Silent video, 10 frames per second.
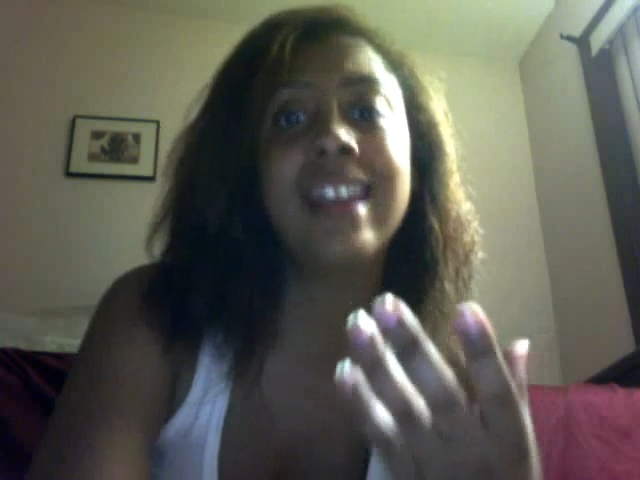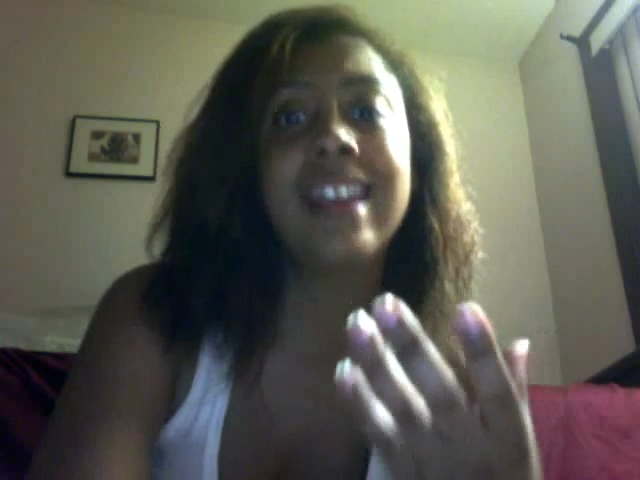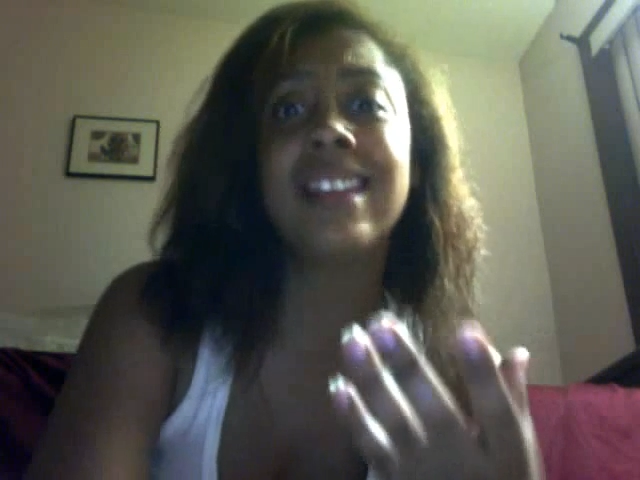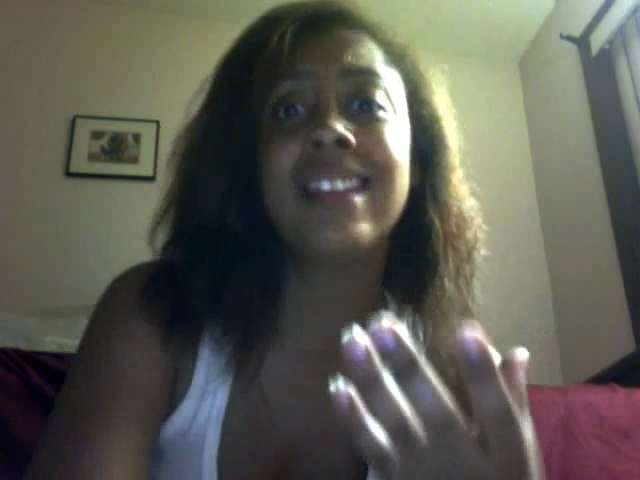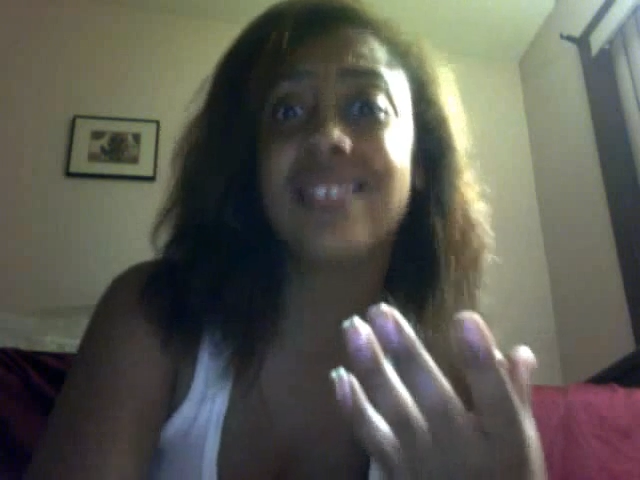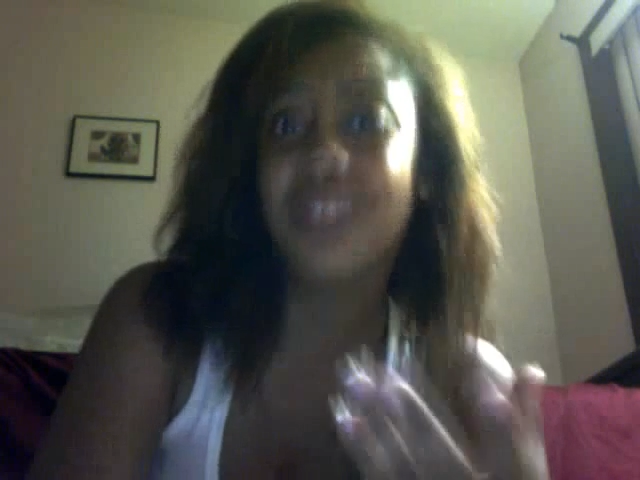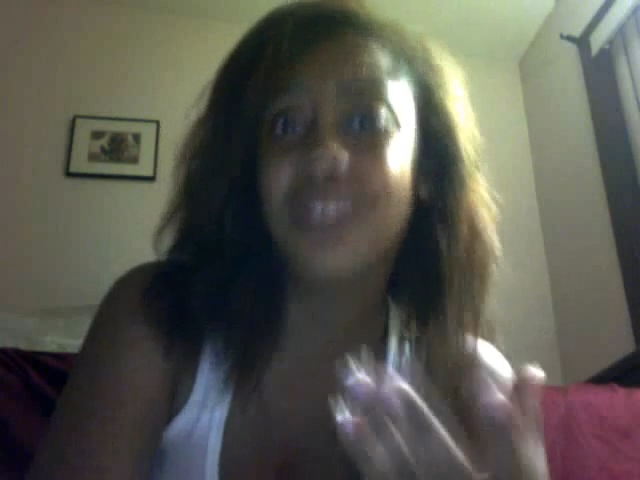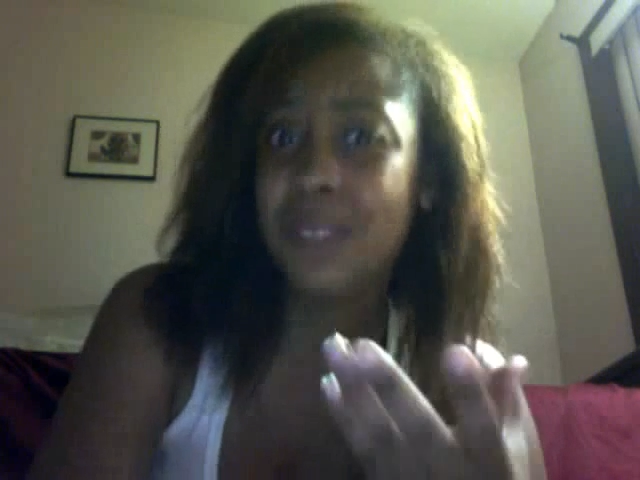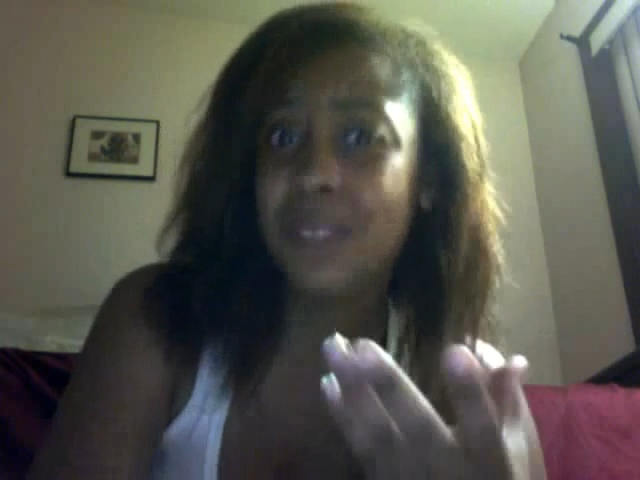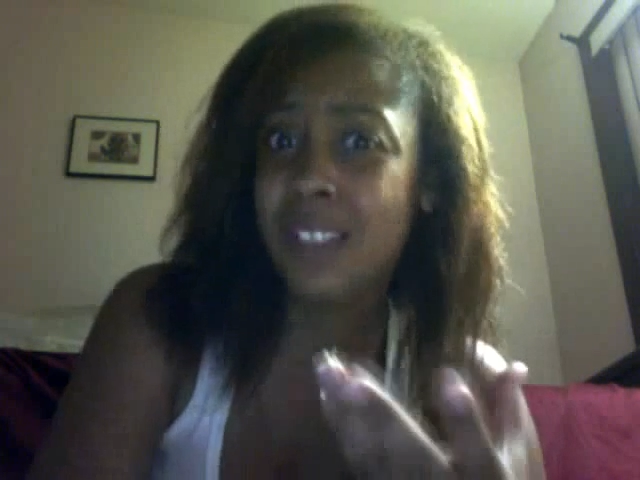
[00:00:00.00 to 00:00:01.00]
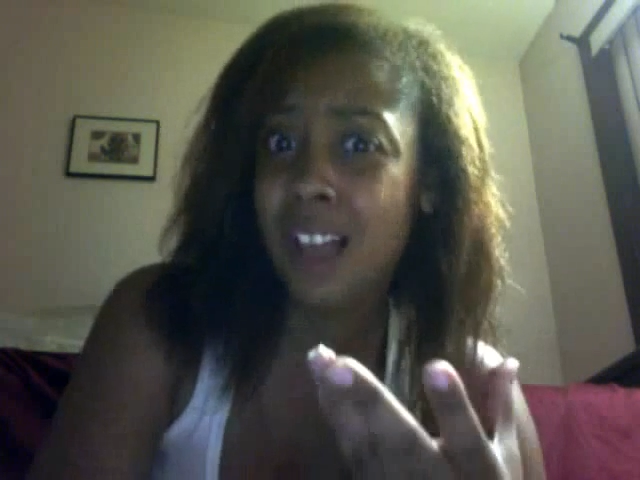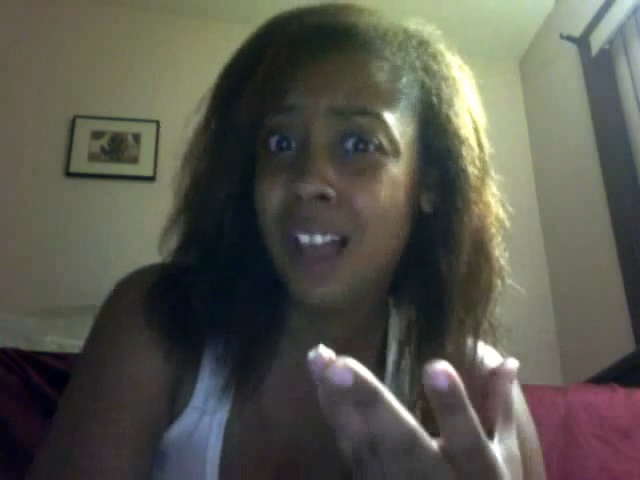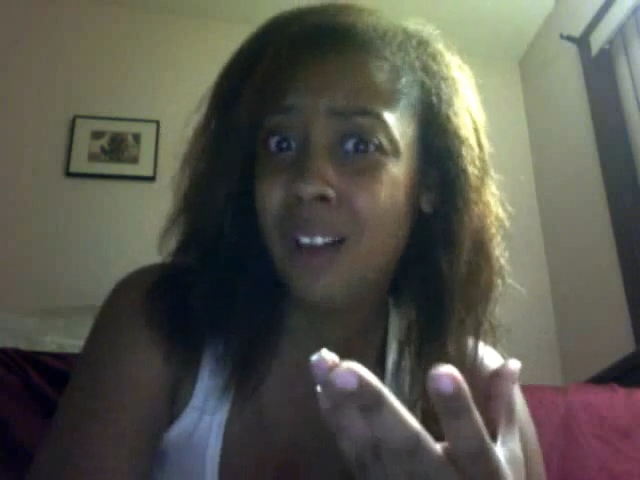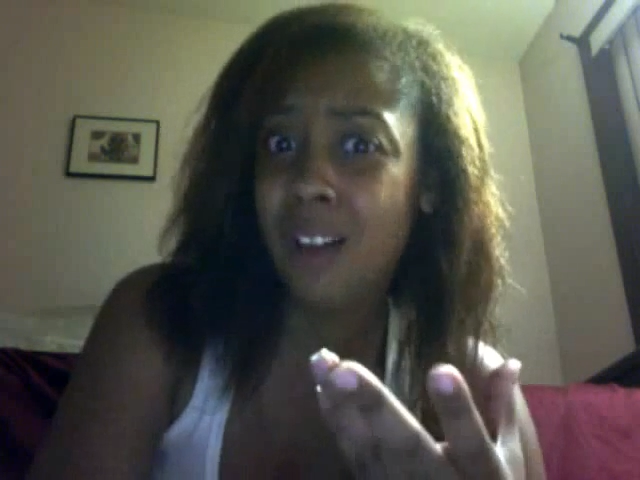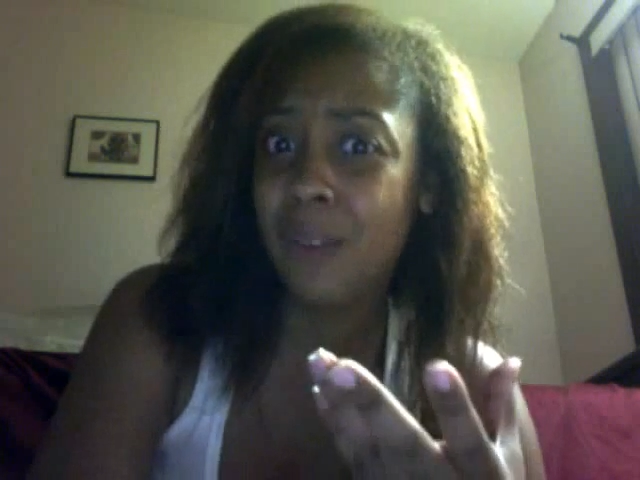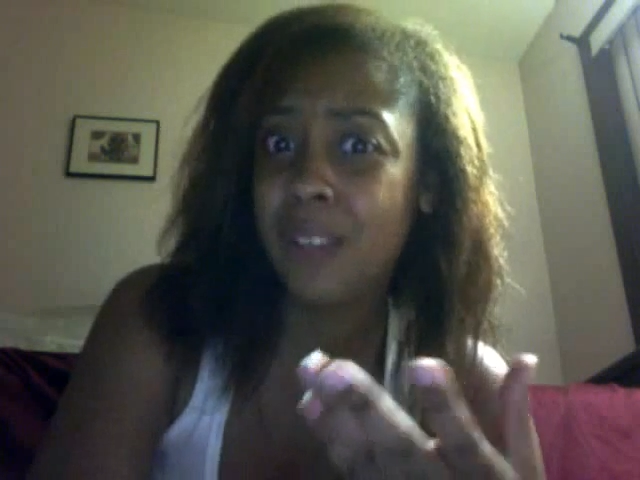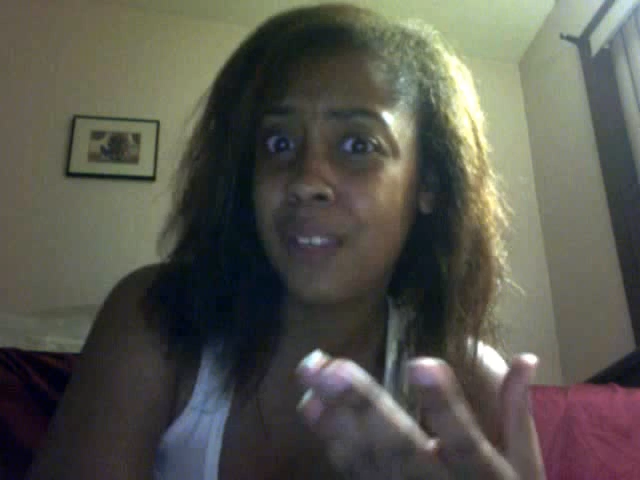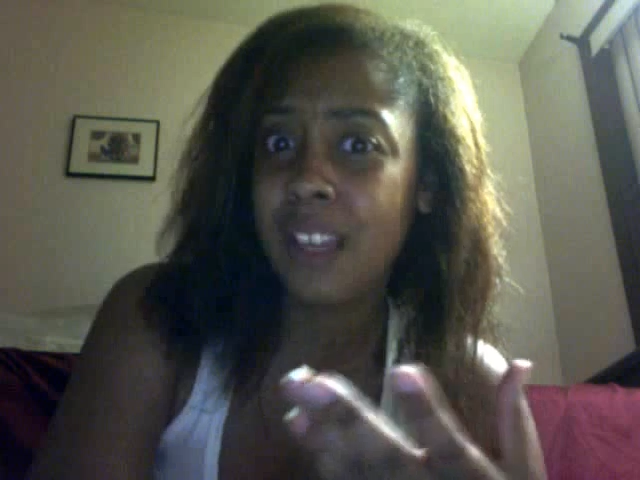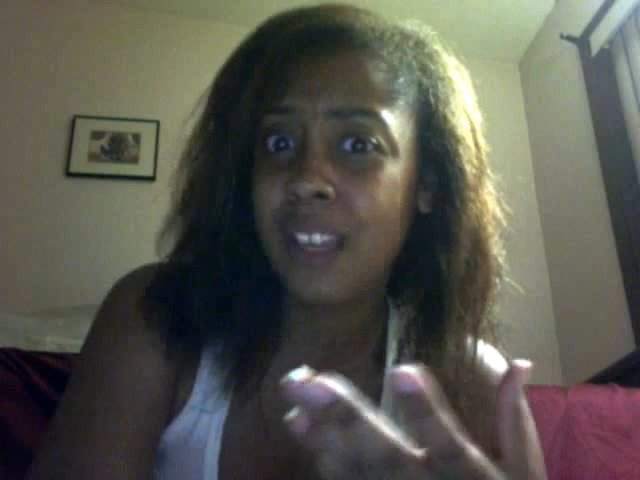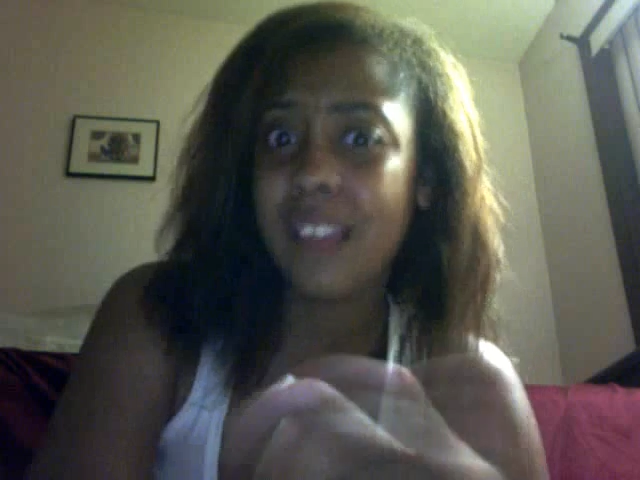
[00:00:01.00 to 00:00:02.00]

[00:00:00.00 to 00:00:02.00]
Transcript: And it's so soft.